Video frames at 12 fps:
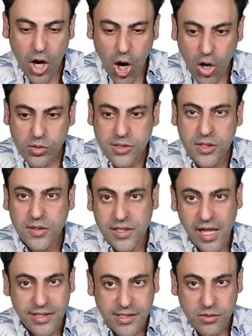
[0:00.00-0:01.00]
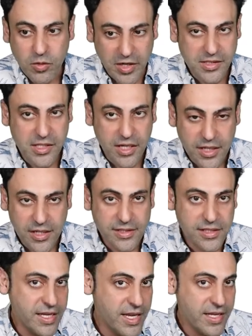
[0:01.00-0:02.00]
Also, glycine, what it
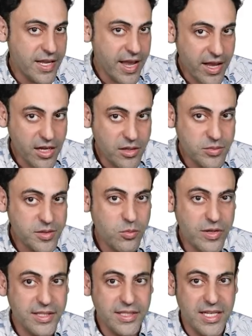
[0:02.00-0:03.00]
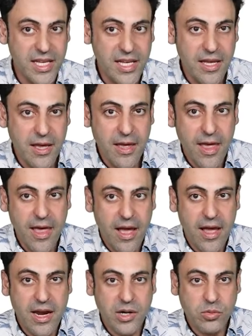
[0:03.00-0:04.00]
does, it helps with the
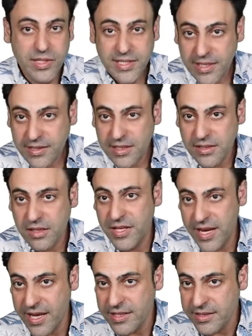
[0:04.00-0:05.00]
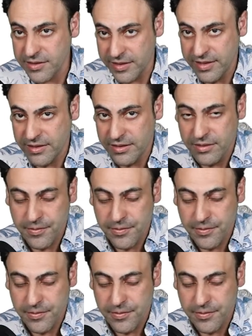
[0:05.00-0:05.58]
resistance of the insulin.